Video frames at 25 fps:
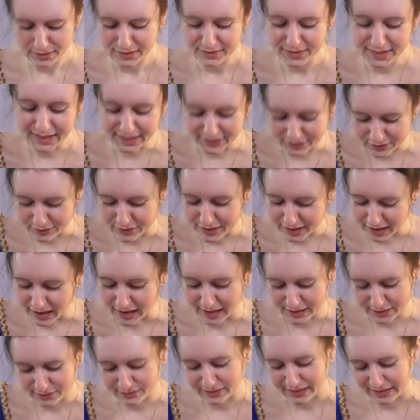These are the
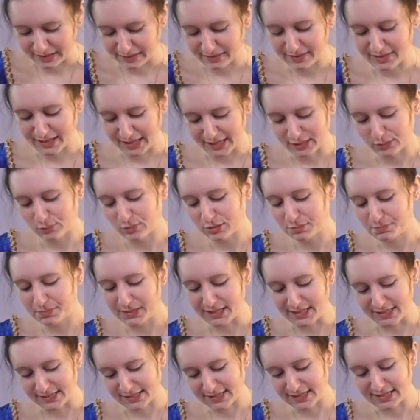kind of little things which
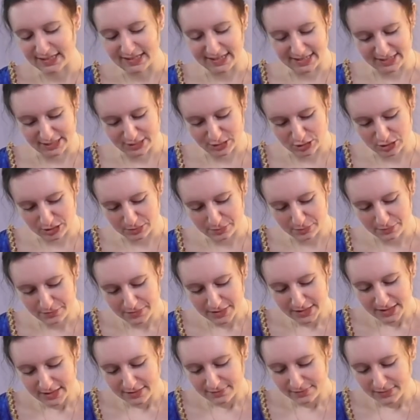please her ladyship,
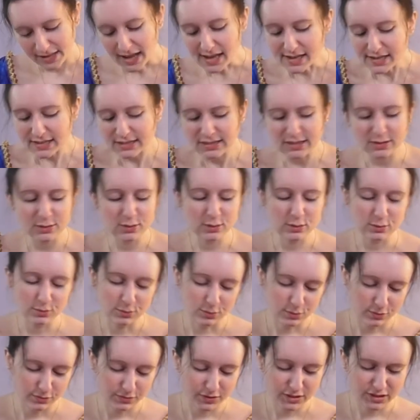and it is the
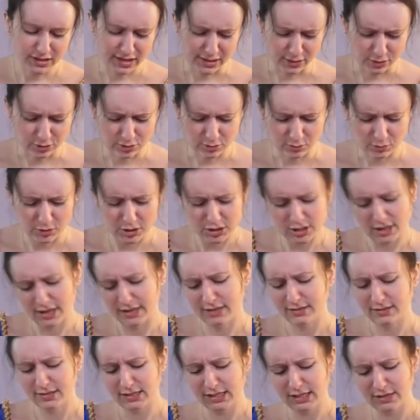sort of attention which I
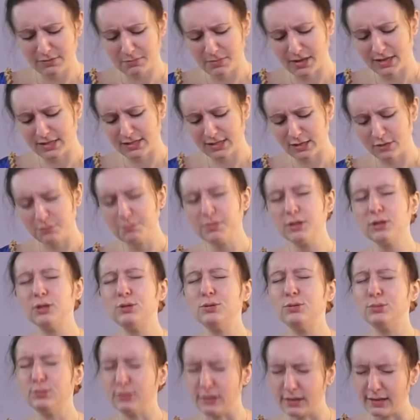conceive myself
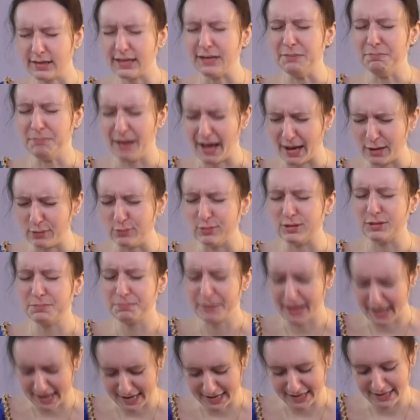peculiarly bound to
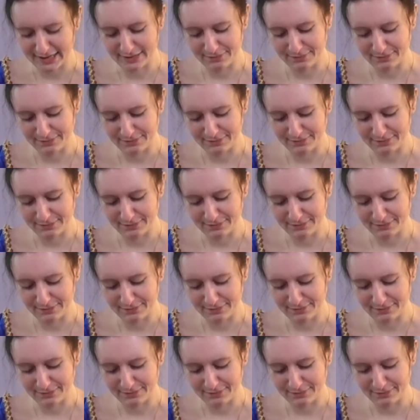pay."